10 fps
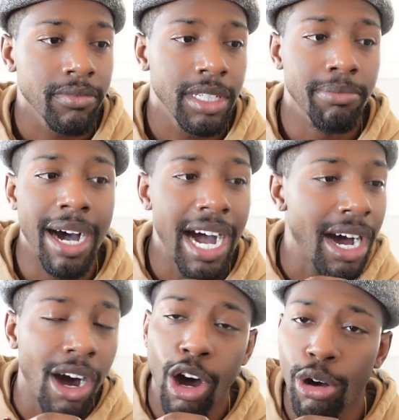my
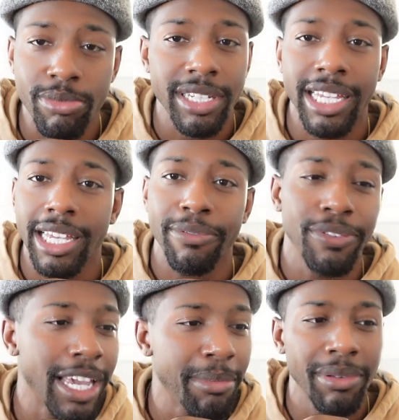home team
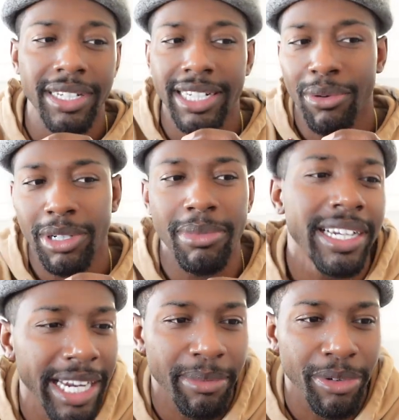fam. I'm looking at one of my
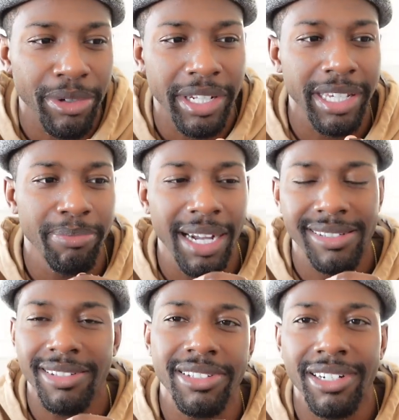Cameroonian
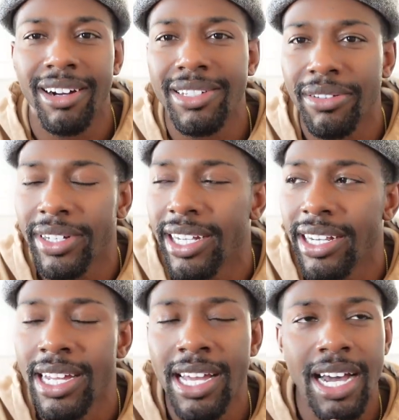boxes of cigars over here.
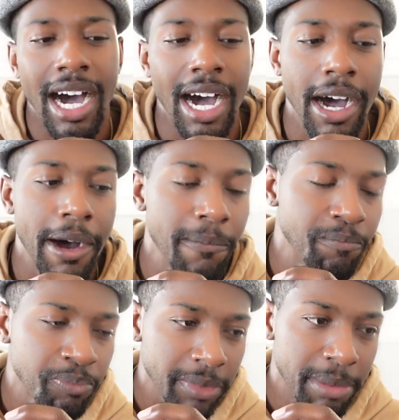
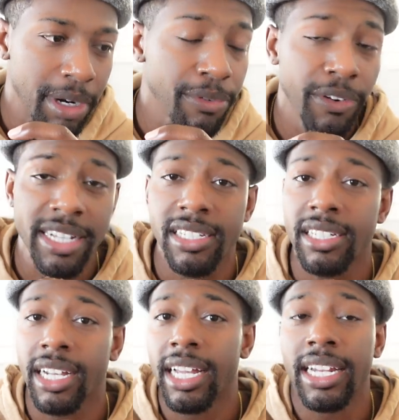But Francis
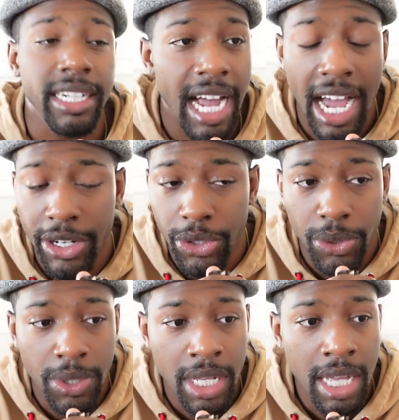and
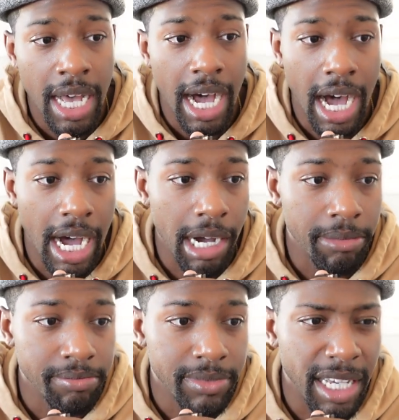Ngannou,
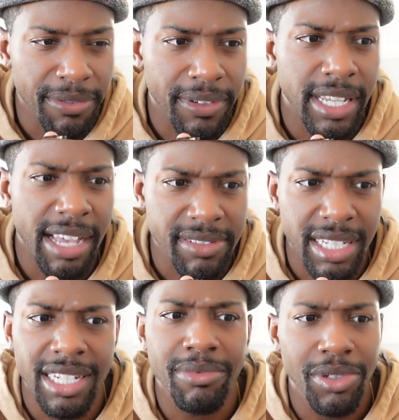definitely have
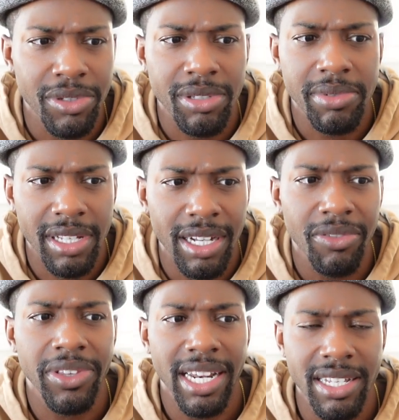seen him do some
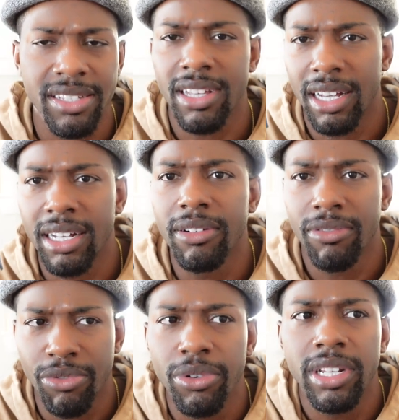stuff that is
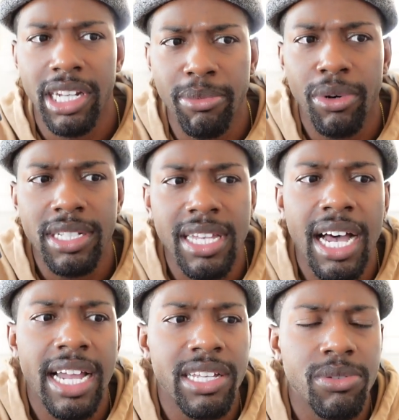rooted in Muay
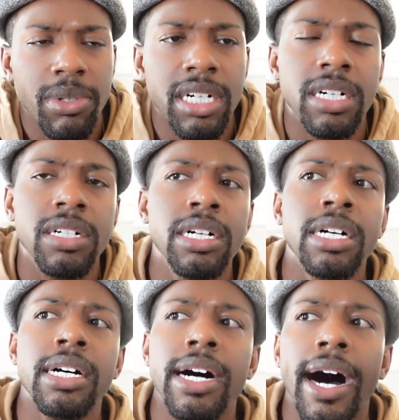Thai as well.
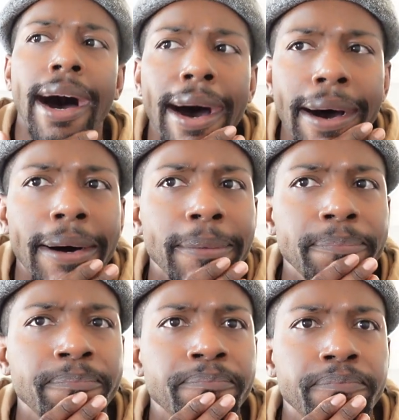Um,